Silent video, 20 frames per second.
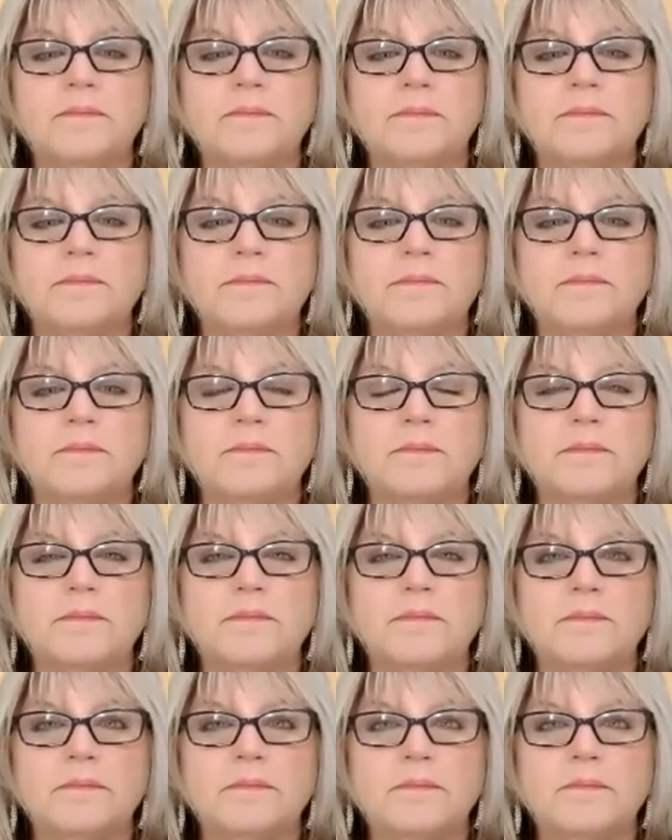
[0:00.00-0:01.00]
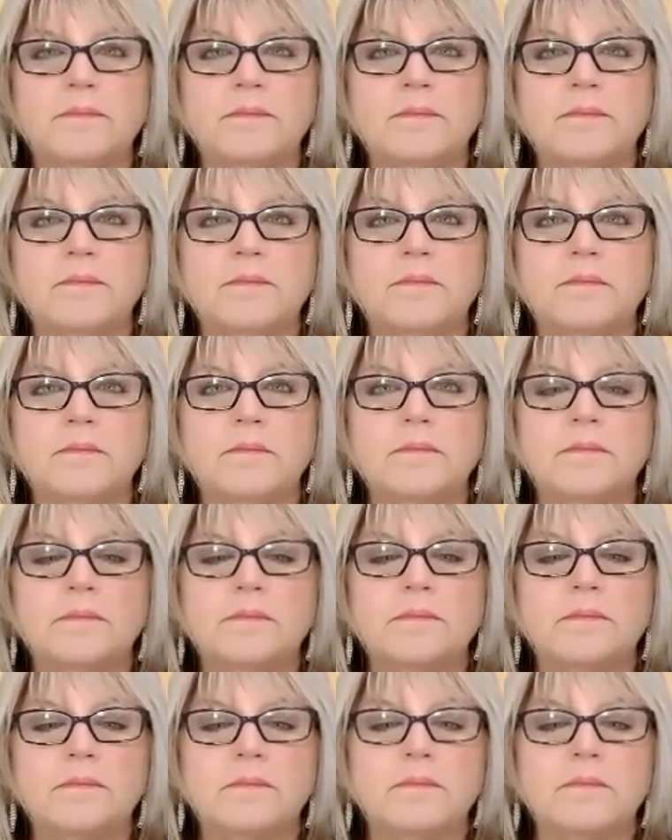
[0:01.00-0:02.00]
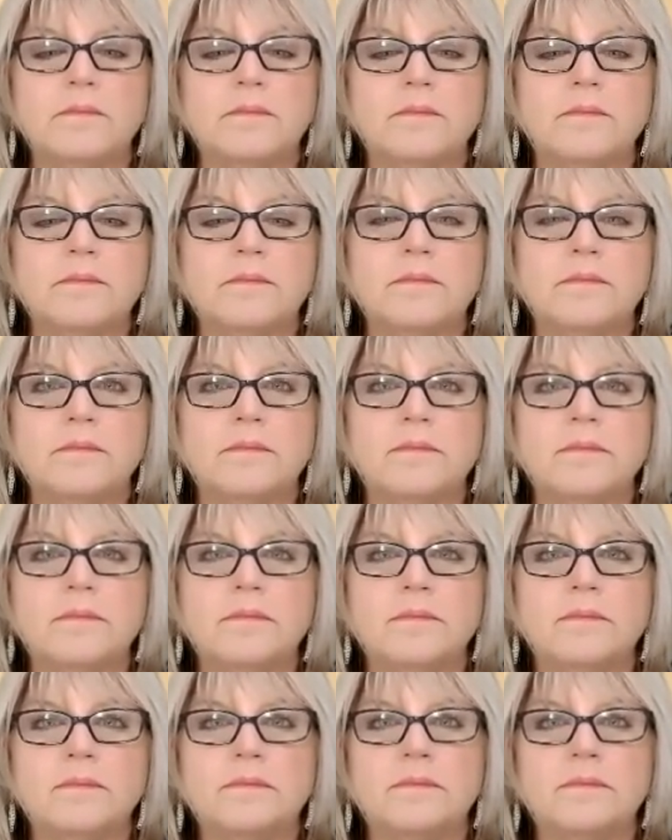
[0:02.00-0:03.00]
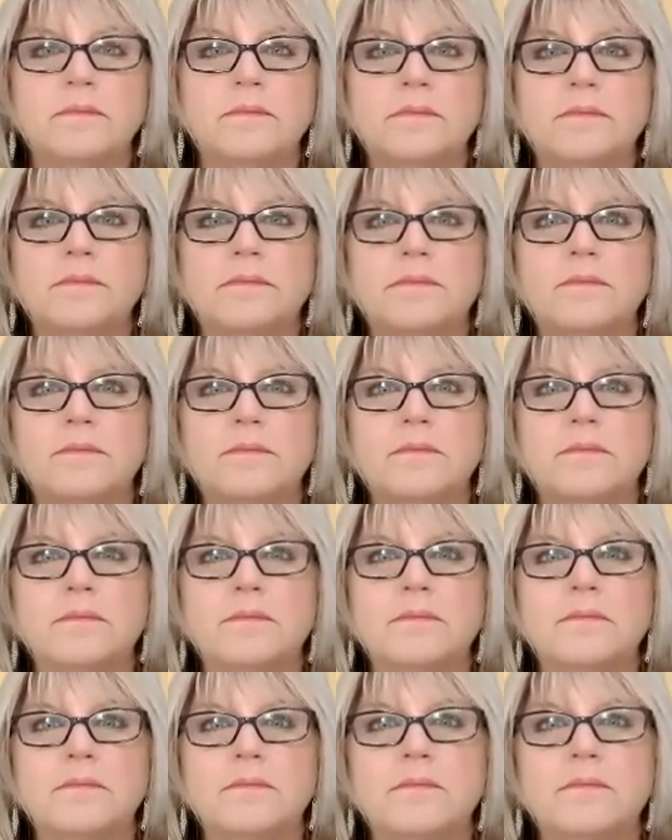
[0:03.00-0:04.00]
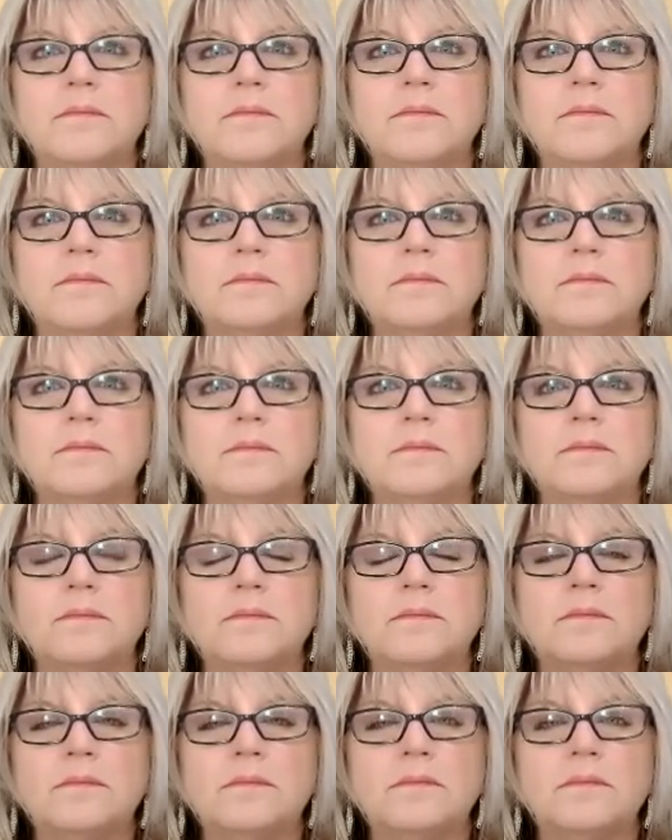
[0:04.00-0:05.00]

[no speech]